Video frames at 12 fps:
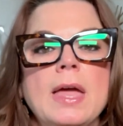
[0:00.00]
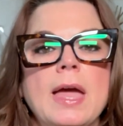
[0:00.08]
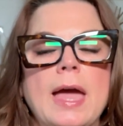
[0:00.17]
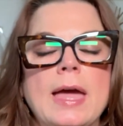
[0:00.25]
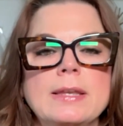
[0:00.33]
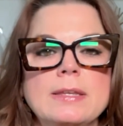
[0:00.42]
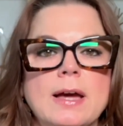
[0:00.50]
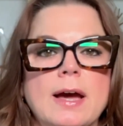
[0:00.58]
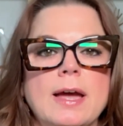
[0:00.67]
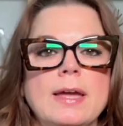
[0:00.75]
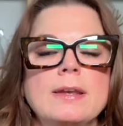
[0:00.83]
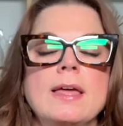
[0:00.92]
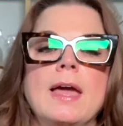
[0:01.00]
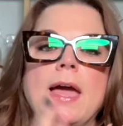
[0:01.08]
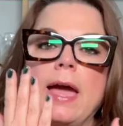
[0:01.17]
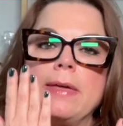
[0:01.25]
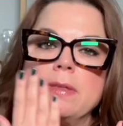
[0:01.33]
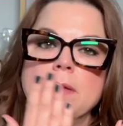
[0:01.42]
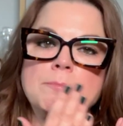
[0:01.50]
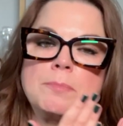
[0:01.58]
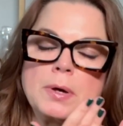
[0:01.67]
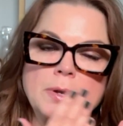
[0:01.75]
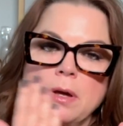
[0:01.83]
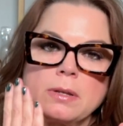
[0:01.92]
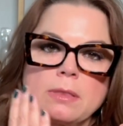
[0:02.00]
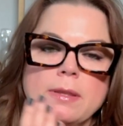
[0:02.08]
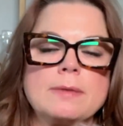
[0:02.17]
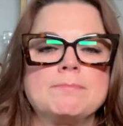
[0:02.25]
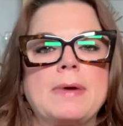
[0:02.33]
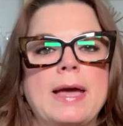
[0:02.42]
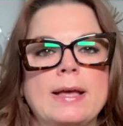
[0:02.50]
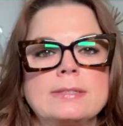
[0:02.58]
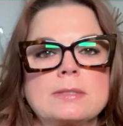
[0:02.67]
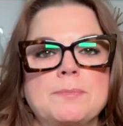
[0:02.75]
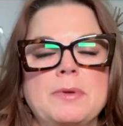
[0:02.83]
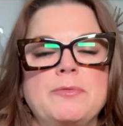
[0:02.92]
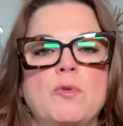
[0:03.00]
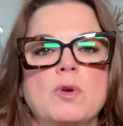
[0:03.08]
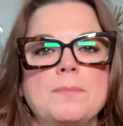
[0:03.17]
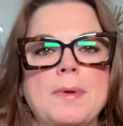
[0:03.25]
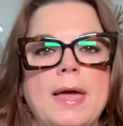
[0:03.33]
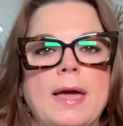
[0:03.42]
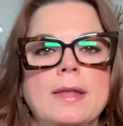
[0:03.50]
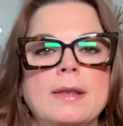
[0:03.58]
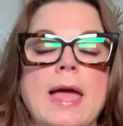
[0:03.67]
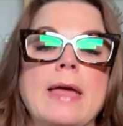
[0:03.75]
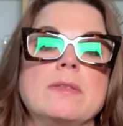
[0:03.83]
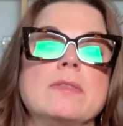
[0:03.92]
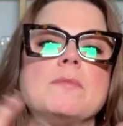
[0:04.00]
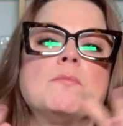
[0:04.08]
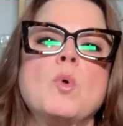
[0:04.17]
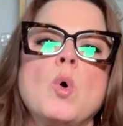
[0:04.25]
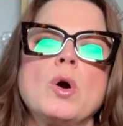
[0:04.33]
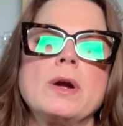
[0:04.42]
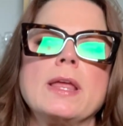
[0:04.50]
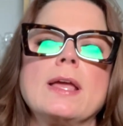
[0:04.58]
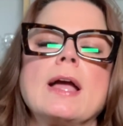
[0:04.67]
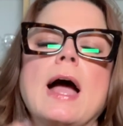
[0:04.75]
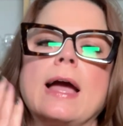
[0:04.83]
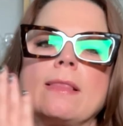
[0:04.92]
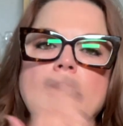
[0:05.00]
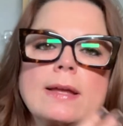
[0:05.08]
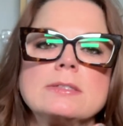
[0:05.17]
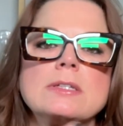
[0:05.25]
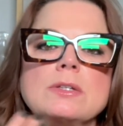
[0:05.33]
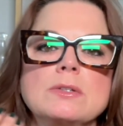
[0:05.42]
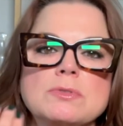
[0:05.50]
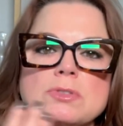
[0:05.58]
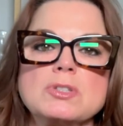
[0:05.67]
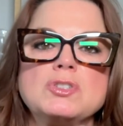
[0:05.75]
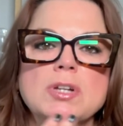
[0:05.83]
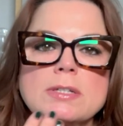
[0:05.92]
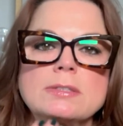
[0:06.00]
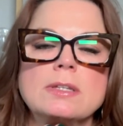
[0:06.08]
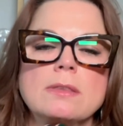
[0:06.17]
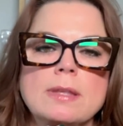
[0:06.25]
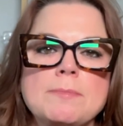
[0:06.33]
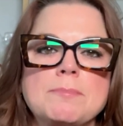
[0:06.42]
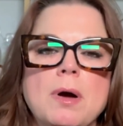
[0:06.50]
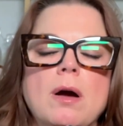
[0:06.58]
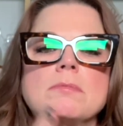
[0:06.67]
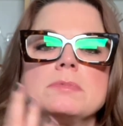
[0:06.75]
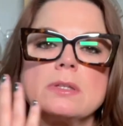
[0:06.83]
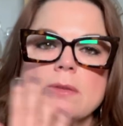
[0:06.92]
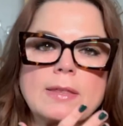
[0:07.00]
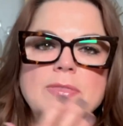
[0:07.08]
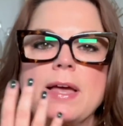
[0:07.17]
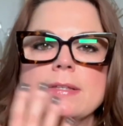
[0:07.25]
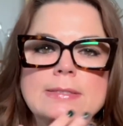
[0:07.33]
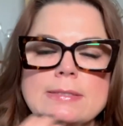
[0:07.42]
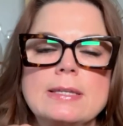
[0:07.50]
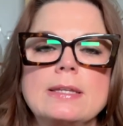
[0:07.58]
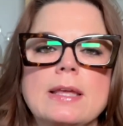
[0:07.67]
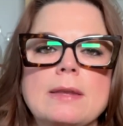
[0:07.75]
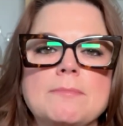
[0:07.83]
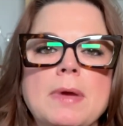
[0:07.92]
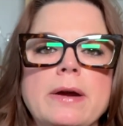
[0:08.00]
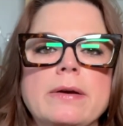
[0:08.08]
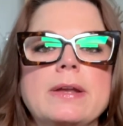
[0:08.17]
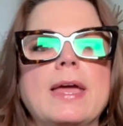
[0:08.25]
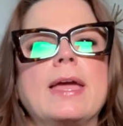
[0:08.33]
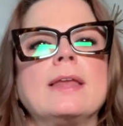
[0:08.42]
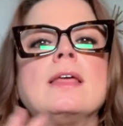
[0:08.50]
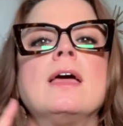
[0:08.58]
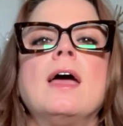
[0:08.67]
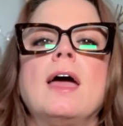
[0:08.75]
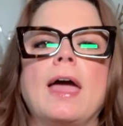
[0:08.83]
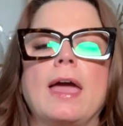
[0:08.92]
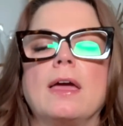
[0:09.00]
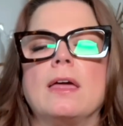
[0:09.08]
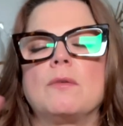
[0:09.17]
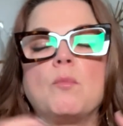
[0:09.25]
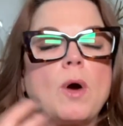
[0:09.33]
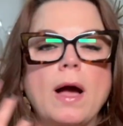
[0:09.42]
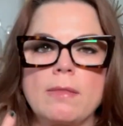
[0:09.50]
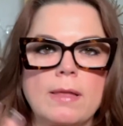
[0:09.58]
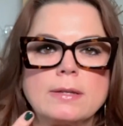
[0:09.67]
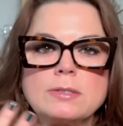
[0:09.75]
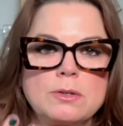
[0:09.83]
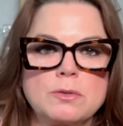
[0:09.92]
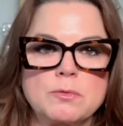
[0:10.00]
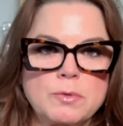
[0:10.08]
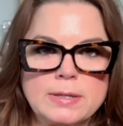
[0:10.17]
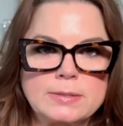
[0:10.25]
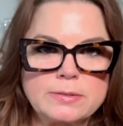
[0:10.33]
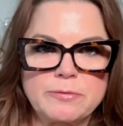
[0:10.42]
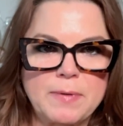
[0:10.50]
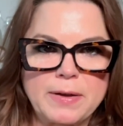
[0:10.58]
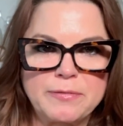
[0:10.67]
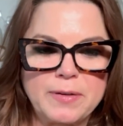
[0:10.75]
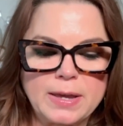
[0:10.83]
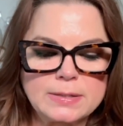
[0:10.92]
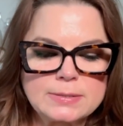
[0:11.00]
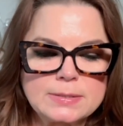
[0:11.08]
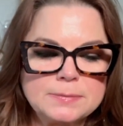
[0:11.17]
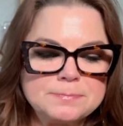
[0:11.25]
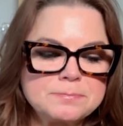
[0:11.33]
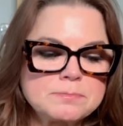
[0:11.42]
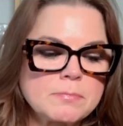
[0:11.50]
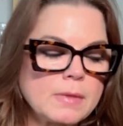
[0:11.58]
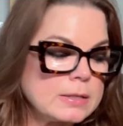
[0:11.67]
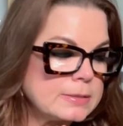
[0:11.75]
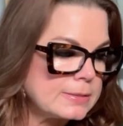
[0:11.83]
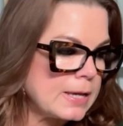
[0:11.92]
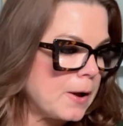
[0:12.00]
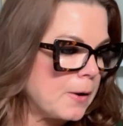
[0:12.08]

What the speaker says: at night and then put on a lip mask before bed. And in the morning, I like to use just a lip balm to let that sit and marinate and while I do the rest of my face. So